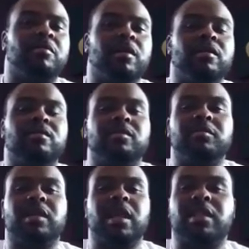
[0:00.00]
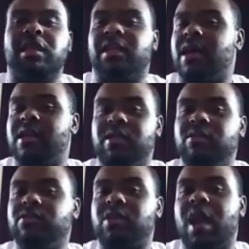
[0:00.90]
But sometimes I think a lot of
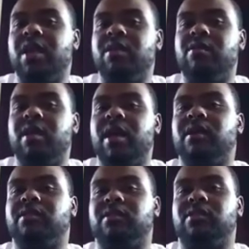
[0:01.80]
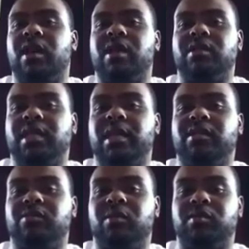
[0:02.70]
dudes try and do that to try and
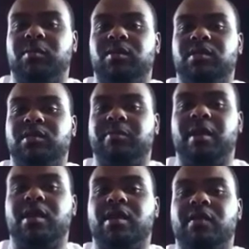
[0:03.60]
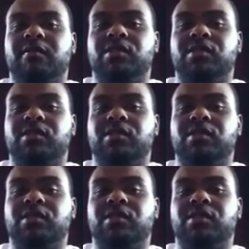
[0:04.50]
change one person's opinion of the